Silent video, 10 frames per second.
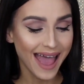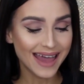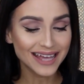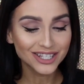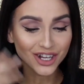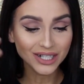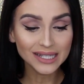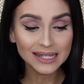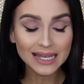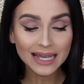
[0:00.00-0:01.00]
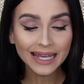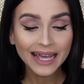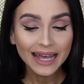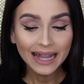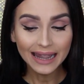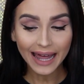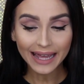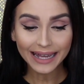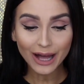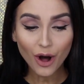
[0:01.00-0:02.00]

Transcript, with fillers: And I started seeing like